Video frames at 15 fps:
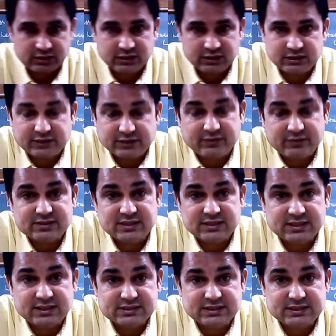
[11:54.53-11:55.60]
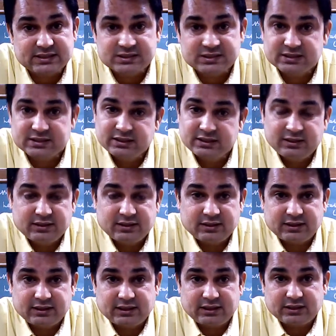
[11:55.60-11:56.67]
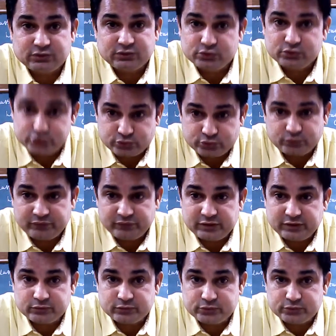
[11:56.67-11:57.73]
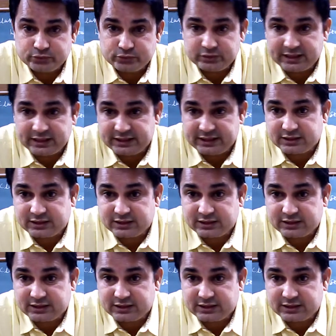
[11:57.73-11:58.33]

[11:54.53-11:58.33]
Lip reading: the question answers will you do there in the